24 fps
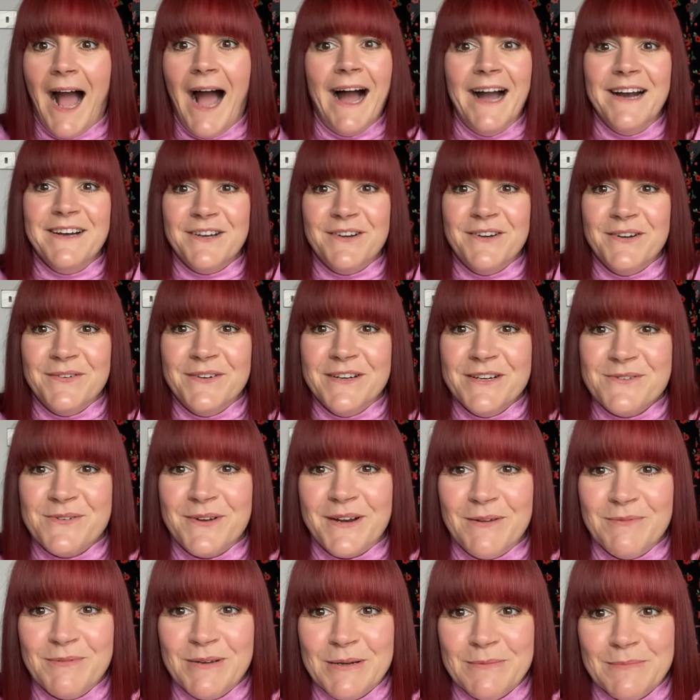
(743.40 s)
I don't know which one
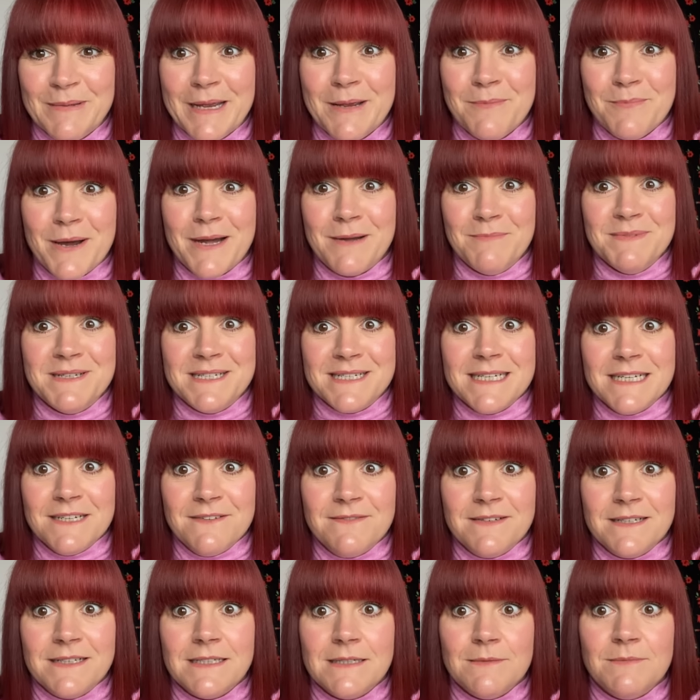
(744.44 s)
I'm going to make, but I'm
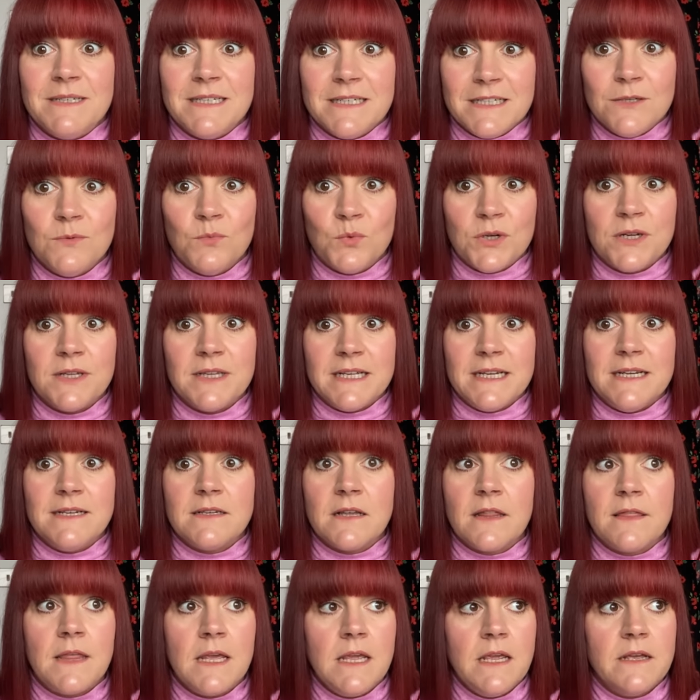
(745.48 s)
definitely making one of these.
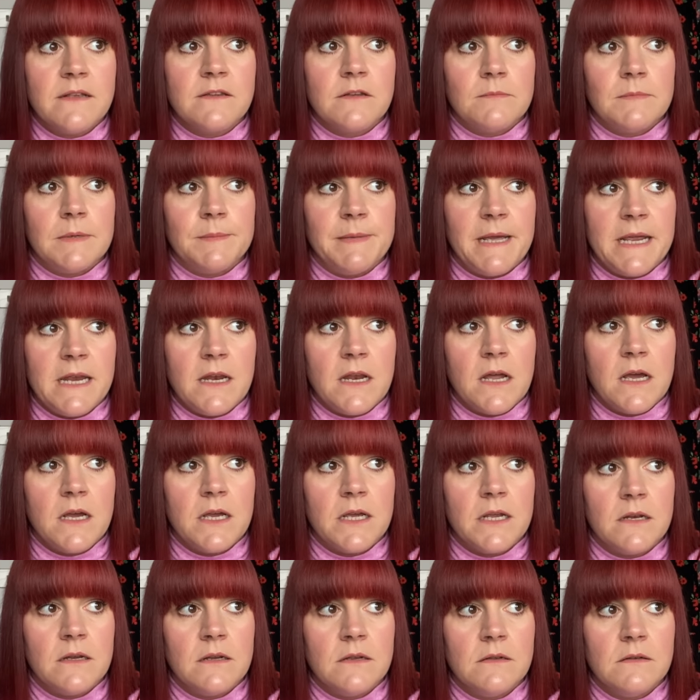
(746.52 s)
I think it's on my Make 9.
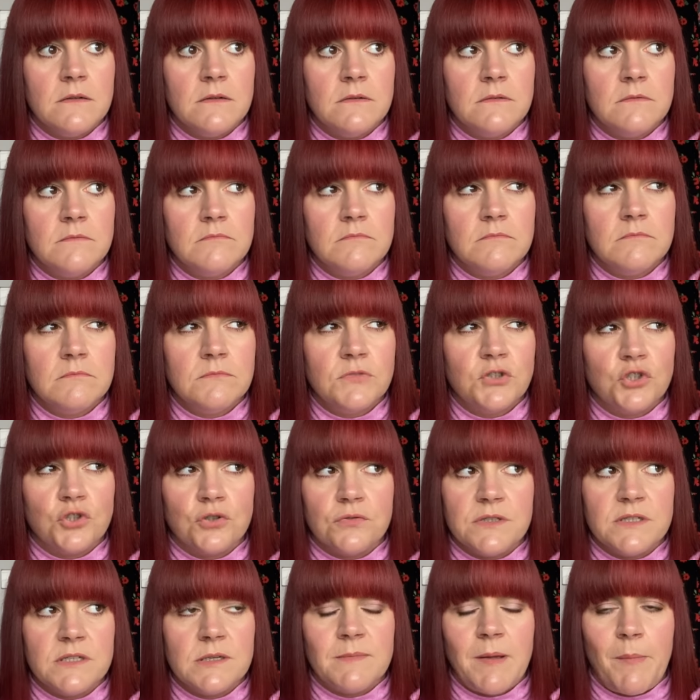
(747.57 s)
I'm sure
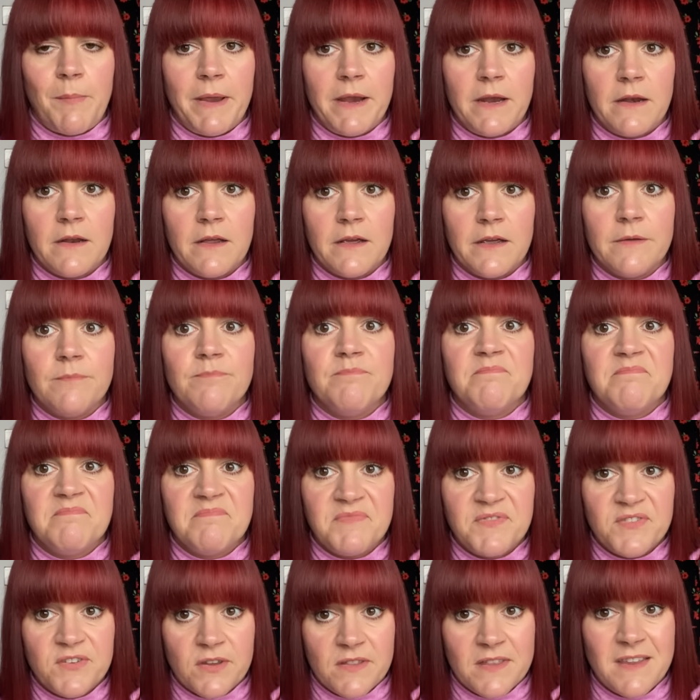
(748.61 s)
it's on my Make 9.
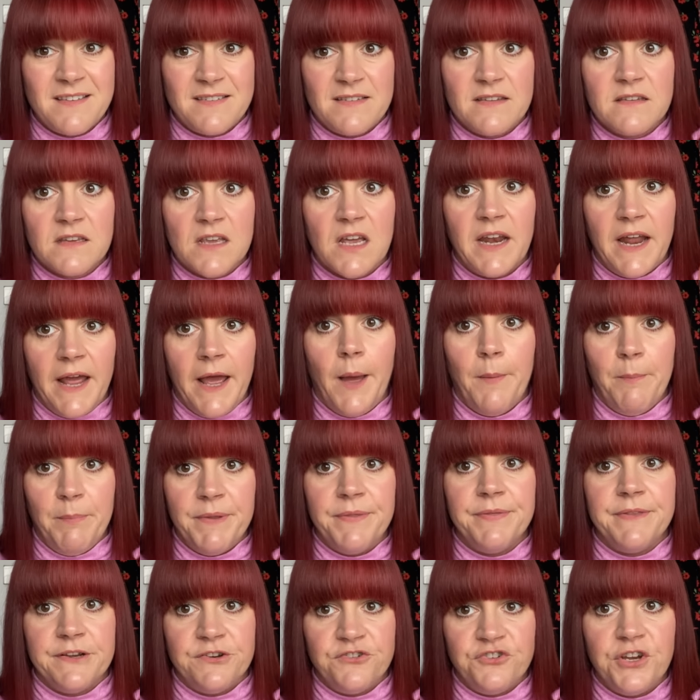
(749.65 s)
So this is going to
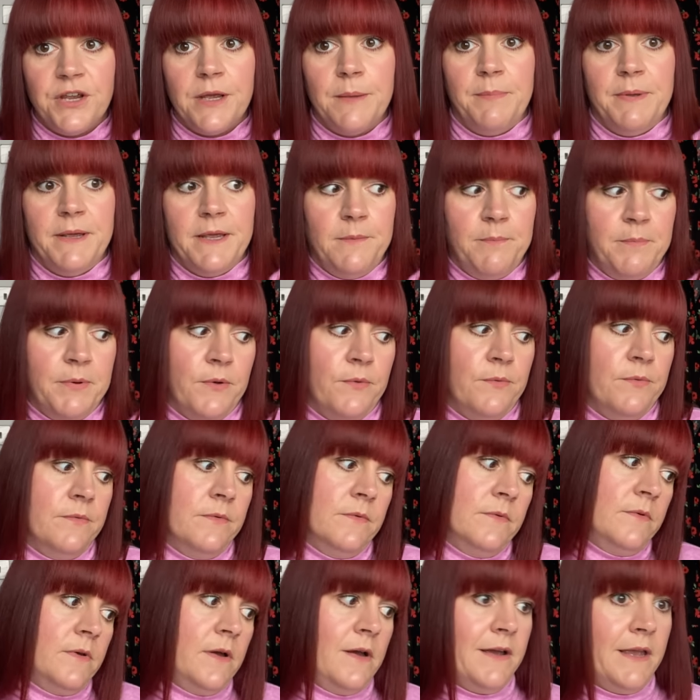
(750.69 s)
happen this year, people.
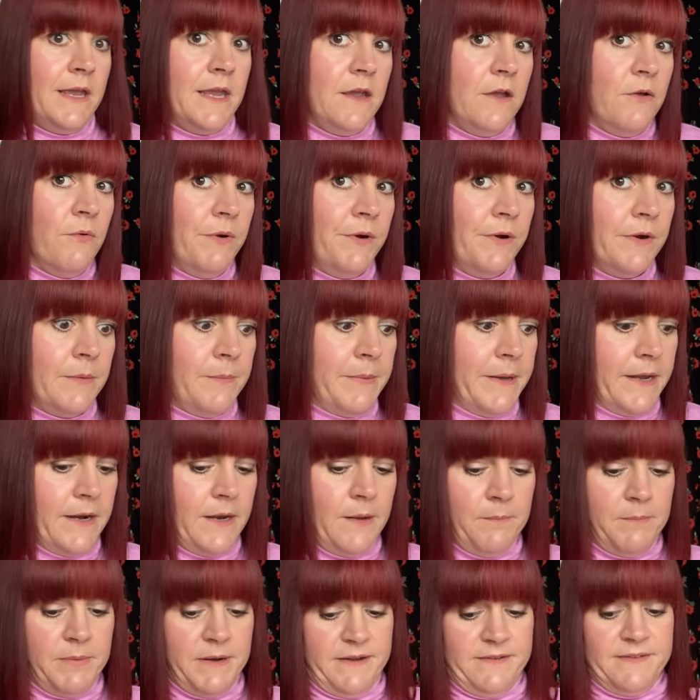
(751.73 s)
I keep going on about
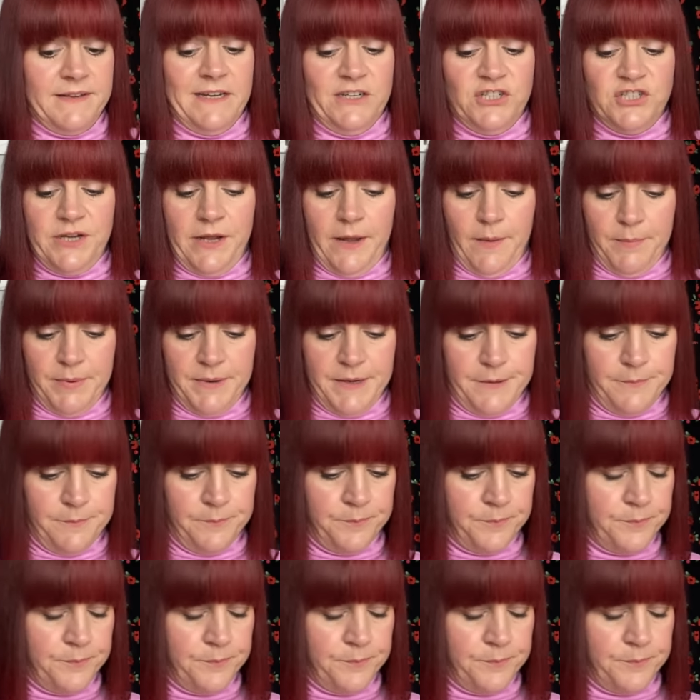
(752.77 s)
it, but it's actually happening.